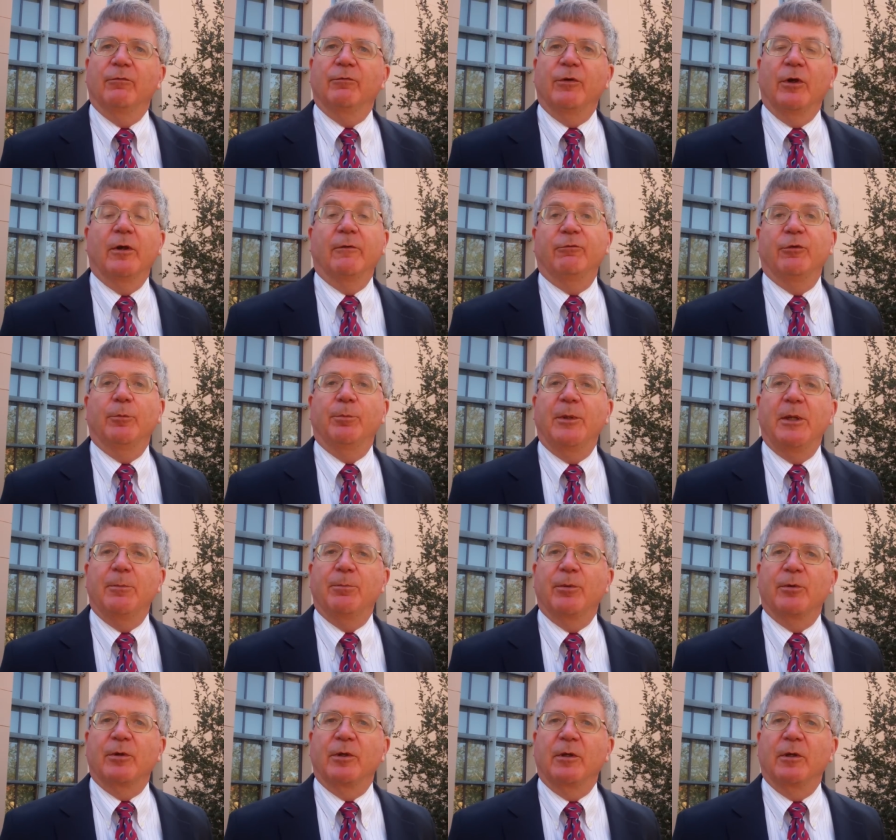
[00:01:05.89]
very few
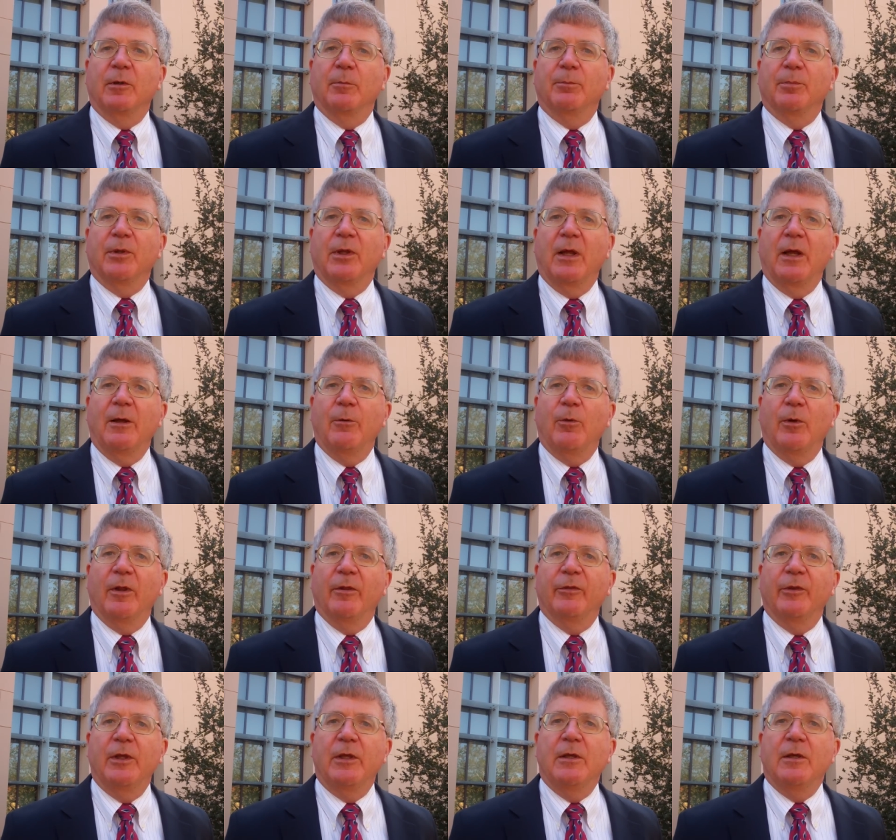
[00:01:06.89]
people can comply
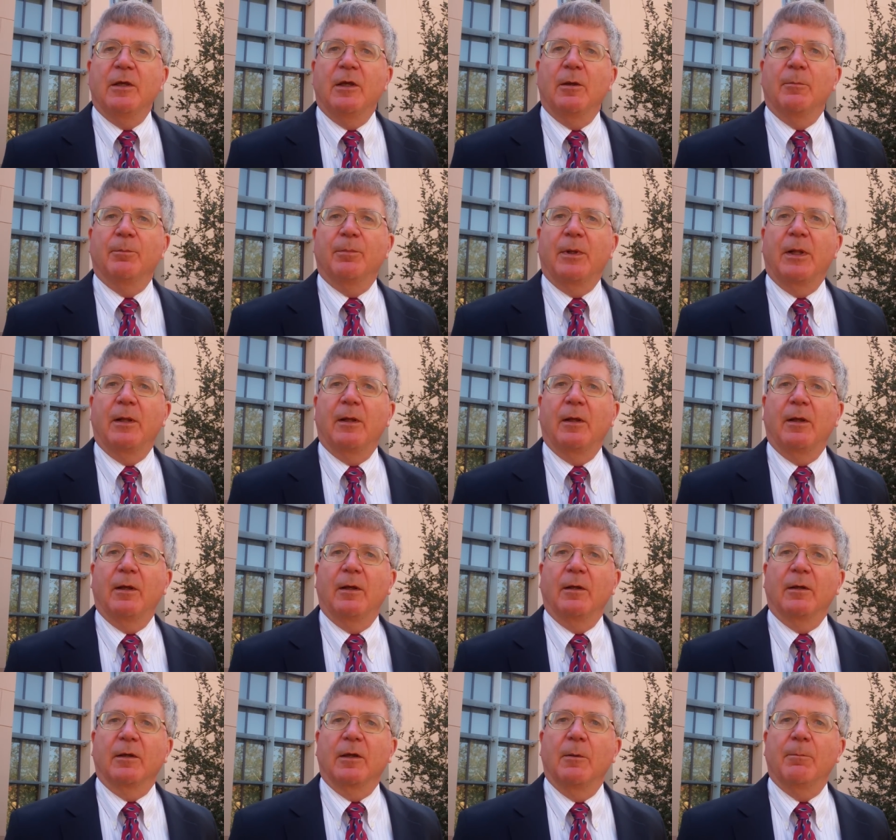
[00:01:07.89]
with,
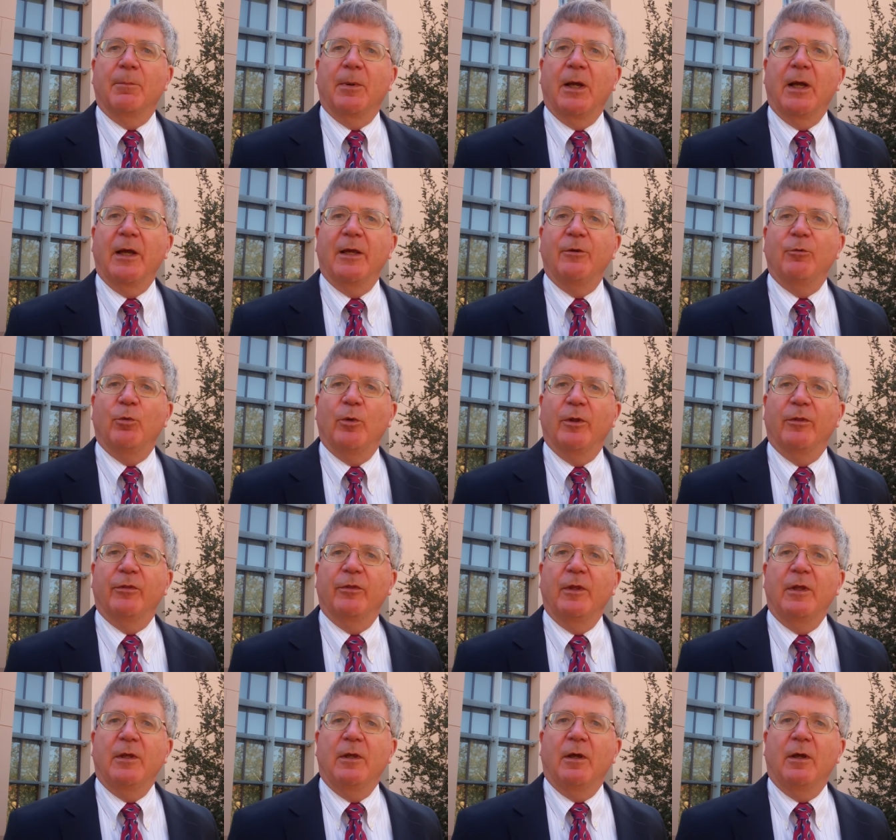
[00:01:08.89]
compl combined with